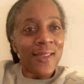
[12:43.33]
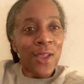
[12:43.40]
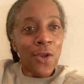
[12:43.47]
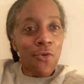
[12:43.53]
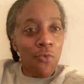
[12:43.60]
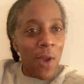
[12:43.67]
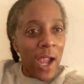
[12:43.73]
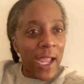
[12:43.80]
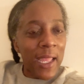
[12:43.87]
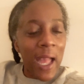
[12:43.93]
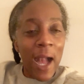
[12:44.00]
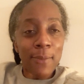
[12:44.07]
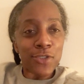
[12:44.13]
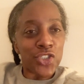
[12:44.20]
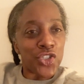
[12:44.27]
Right?
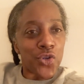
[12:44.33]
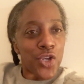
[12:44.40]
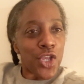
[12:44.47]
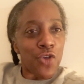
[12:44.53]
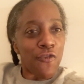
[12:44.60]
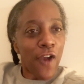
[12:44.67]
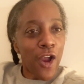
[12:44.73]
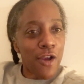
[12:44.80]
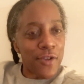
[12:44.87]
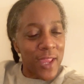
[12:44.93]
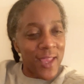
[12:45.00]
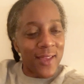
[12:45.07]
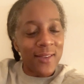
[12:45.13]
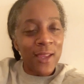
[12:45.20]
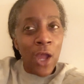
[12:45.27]
I'm sure you've heard
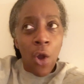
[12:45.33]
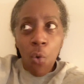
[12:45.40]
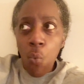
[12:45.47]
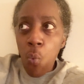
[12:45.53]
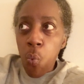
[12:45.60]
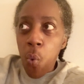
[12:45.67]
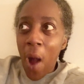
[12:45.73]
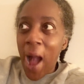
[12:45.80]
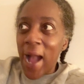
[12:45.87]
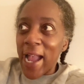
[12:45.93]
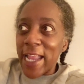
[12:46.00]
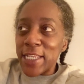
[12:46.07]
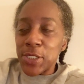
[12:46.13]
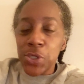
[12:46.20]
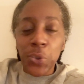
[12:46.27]
it.
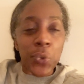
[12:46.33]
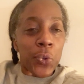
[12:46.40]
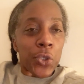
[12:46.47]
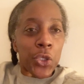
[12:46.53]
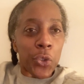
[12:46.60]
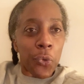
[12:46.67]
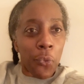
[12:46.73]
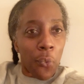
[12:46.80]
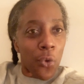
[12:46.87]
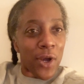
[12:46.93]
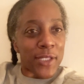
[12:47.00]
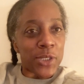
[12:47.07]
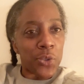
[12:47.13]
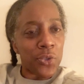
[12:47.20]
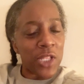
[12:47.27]
Why do you
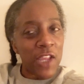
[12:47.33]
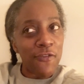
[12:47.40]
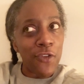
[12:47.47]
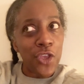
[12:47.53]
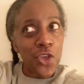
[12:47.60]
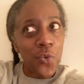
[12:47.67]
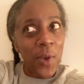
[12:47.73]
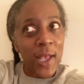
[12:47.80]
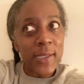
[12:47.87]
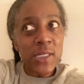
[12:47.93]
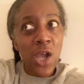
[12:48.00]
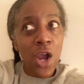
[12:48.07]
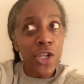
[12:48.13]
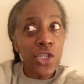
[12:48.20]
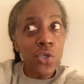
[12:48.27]
want to leave the US?
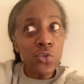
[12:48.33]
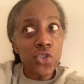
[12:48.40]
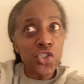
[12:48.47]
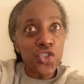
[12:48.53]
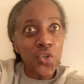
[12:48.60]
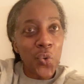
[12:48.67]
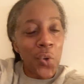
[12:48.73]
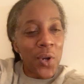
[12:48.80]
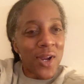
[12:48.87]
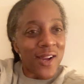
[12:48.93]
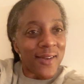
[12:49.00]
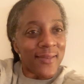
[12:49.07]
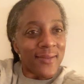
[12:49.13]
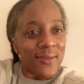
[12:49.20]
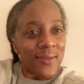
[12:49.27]
Are you
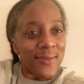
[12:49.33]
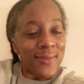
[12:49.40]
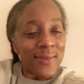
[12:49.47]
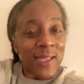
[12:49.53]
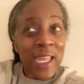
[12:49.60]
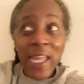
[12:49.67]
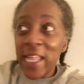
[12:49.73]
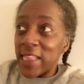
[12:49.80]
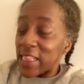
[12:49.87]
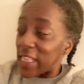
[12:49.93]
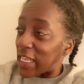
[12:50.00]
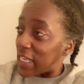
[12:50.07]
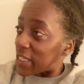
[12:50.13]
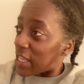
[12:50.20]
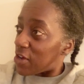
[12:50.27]
sure?
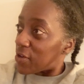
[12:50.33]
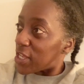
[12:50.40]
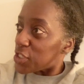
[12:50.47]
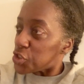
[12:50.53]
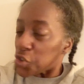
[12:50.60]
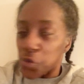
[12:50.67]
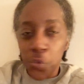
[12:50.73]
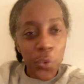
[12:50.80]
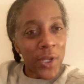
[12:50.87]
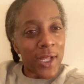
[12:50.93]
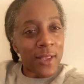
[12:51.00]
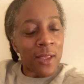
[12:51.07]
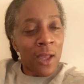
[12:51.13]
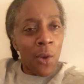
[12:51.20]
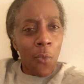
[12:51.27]
Then they'll hit you
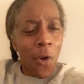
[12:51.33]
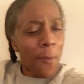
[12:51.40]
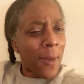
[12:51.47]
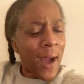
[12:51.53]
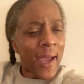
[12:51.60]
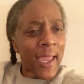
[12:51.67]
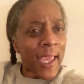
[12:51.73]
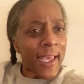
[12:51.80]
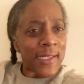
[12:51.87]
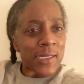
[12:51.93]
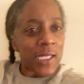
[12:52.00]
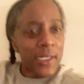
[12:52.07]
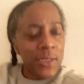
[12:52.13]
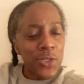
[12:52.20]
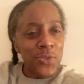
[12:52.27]
with, well, my
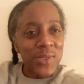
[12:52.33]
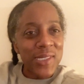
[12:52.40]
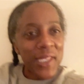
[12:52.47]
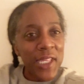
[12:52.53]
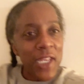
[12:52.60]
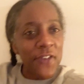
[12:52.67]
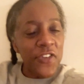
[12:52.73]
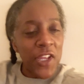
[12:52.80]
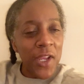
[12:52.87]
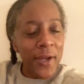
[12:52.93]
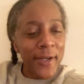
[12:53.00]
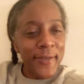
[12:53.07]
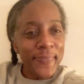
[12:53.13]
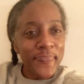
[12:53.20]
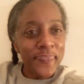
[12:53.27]
ancestors lived
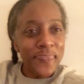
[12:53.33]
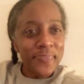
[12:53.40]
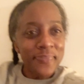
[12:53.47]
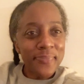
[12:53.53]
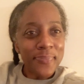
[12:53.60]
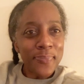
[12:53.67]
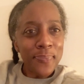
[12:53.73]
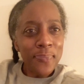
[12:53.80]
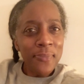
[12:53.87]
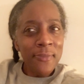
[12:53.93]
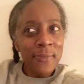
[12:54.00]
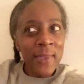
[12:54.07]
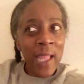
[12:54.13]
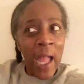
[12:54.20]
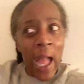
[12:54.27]
here.
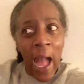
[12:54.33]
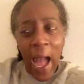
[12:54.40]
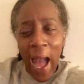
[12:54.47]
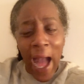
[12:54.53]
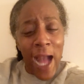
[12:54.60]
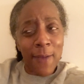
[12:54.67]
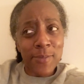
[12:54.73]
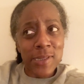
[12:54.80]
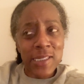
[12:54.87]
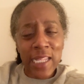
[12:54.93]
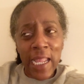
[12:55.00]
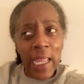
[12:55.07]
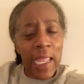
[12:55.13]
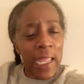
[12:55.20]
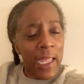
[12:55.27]
I'm
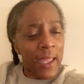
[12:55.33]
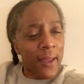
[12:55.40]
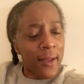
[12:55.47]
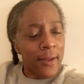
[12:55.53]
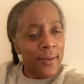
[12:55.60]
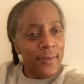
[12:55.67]
staying.